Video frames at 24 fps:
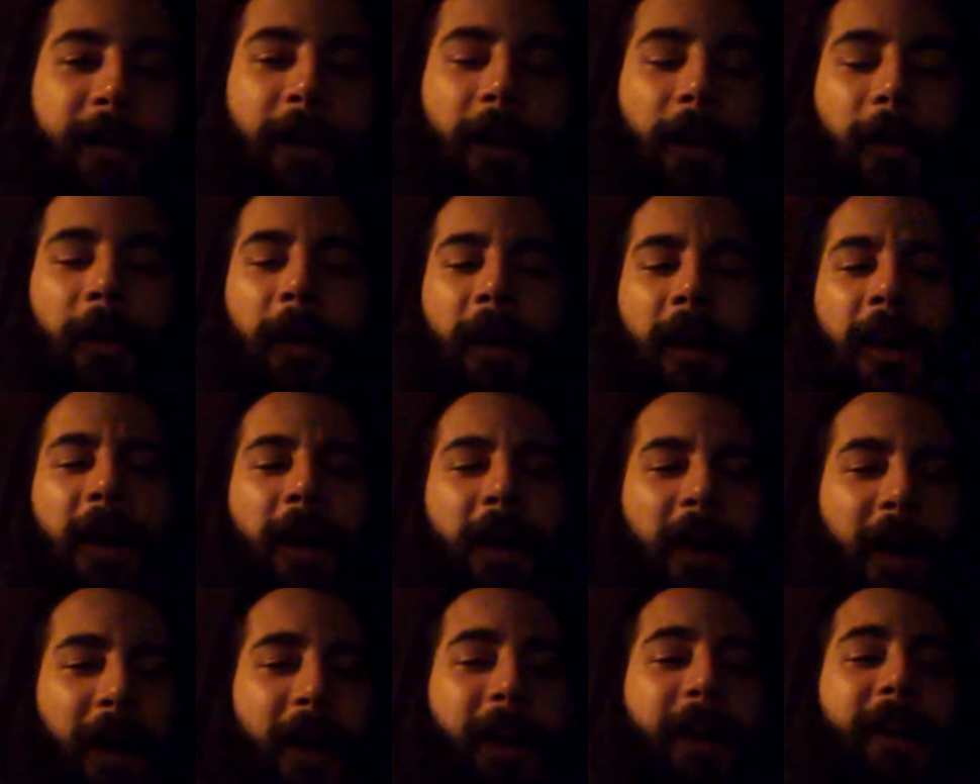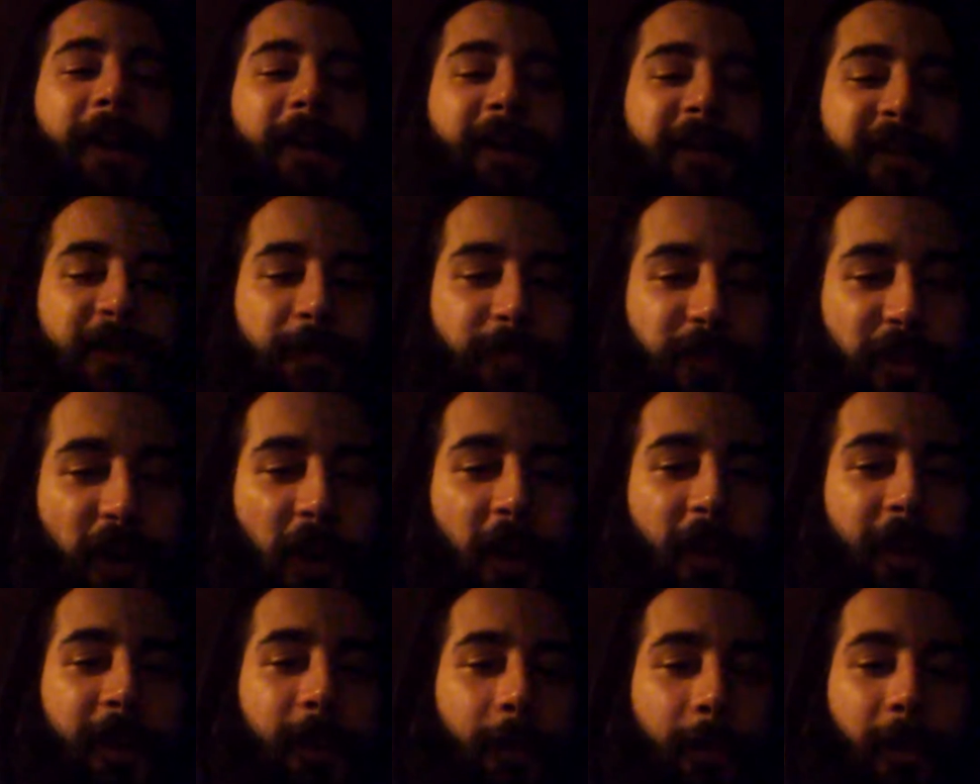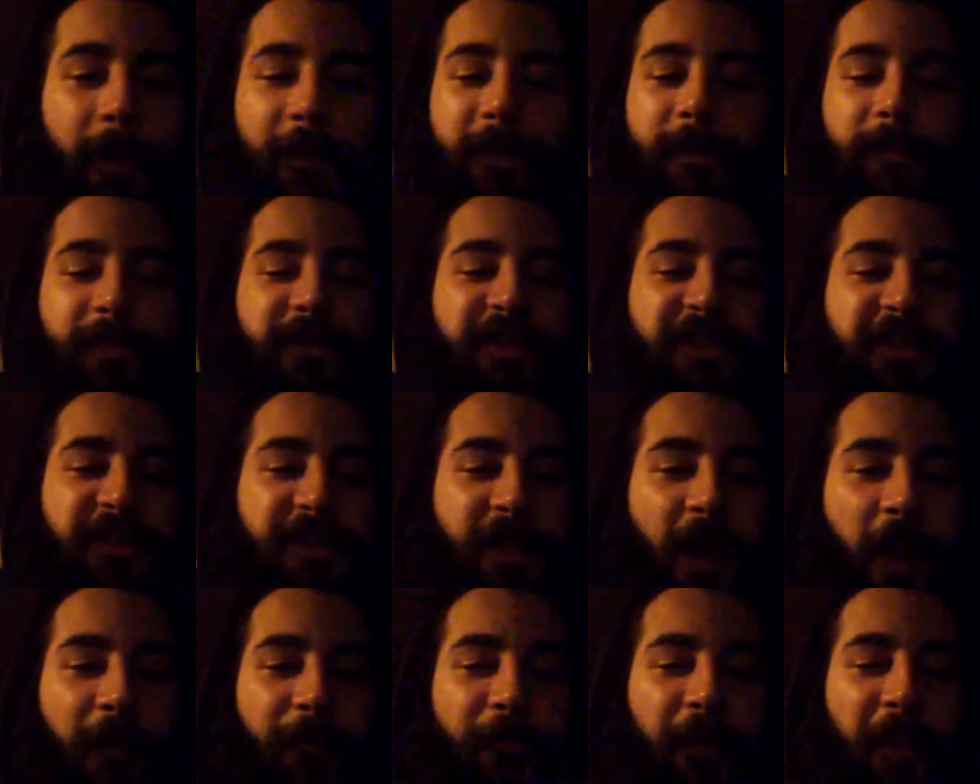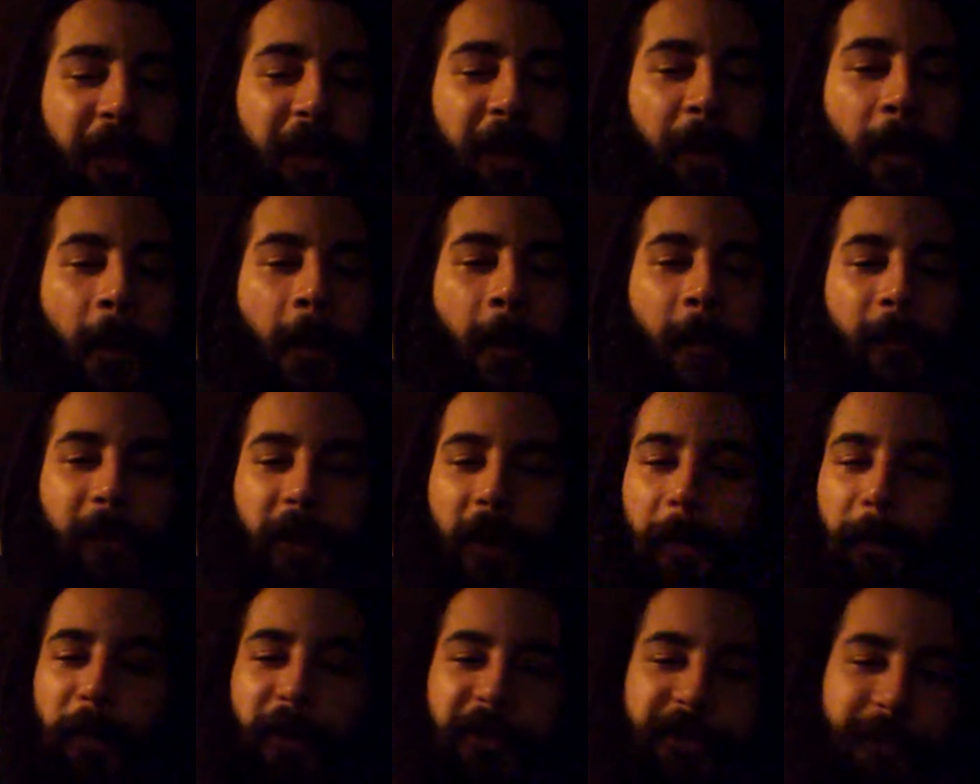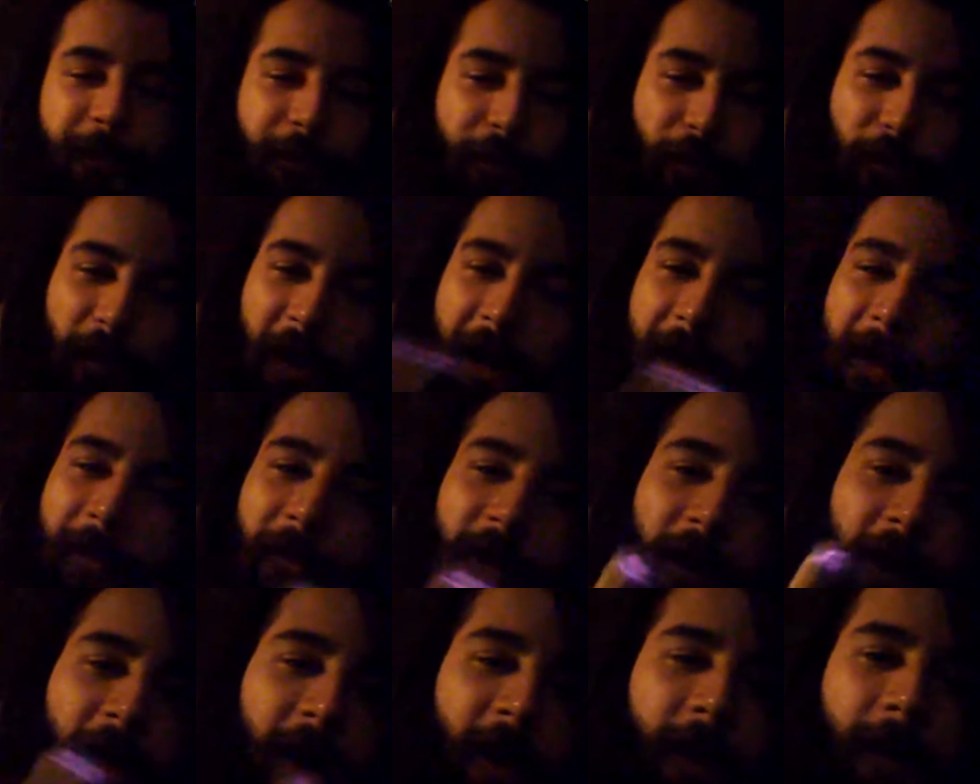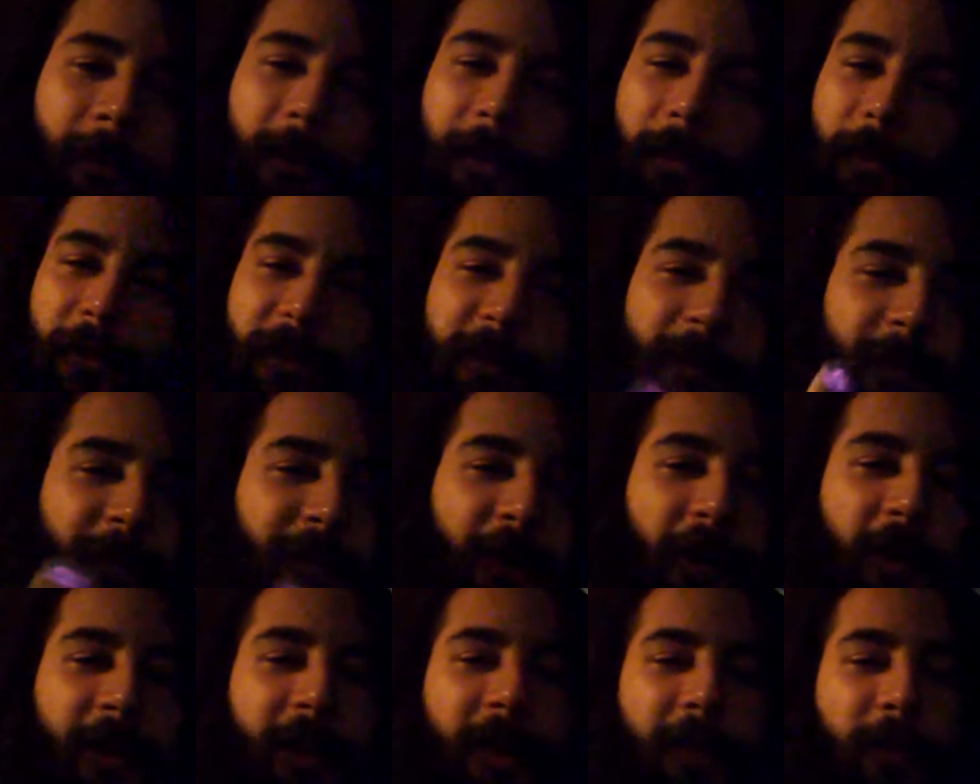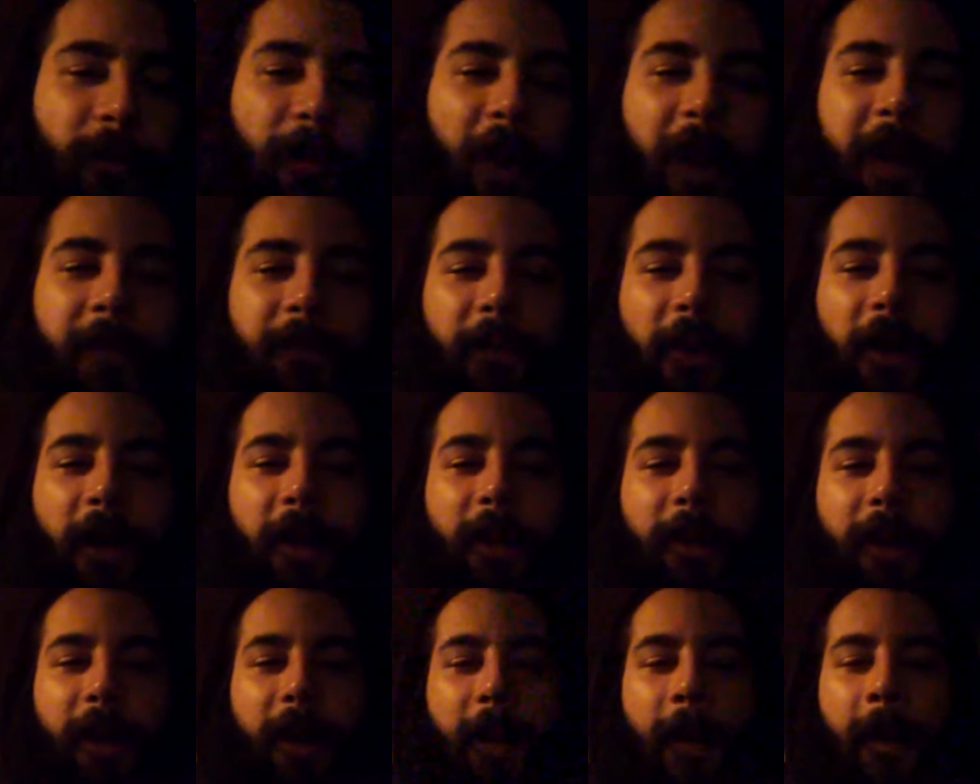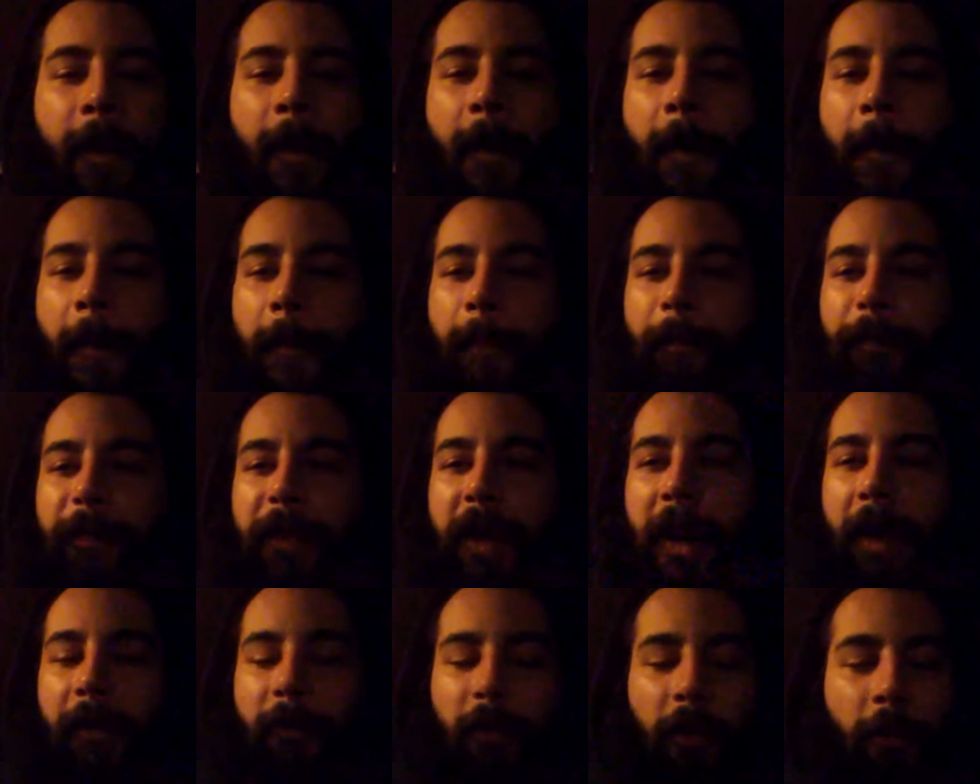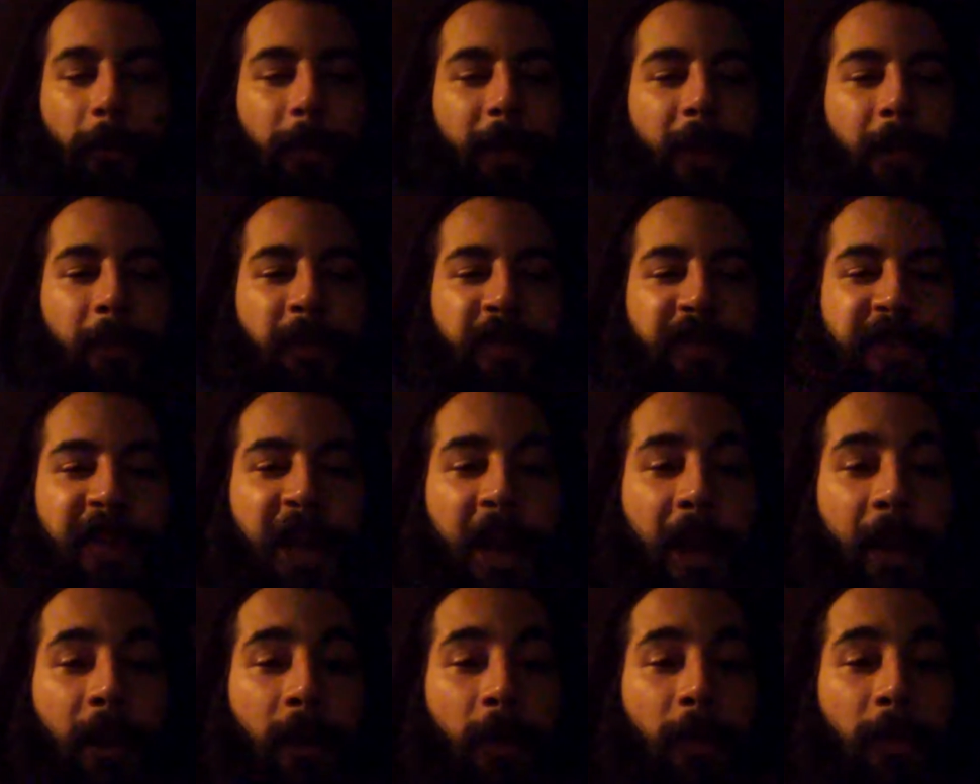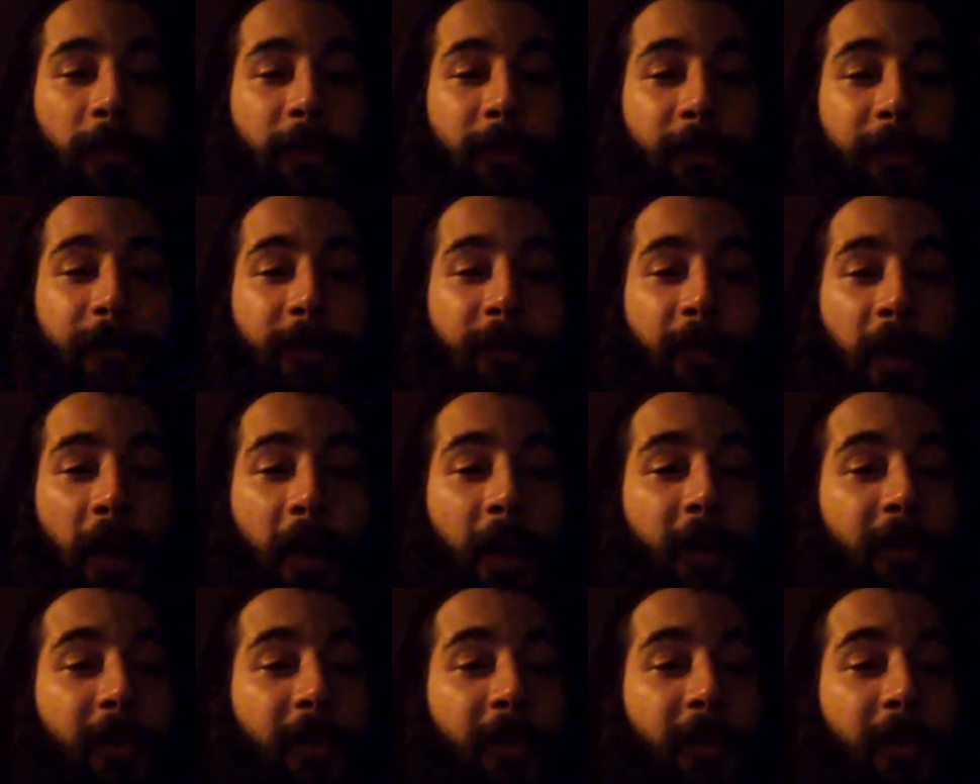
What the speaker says: I'm gonna eat some turkey. I'm gonna eat some stuffing. I'm gonna put some gravy on. I'm gonna put some turkey gravy on there. Have a little bit of potatoes,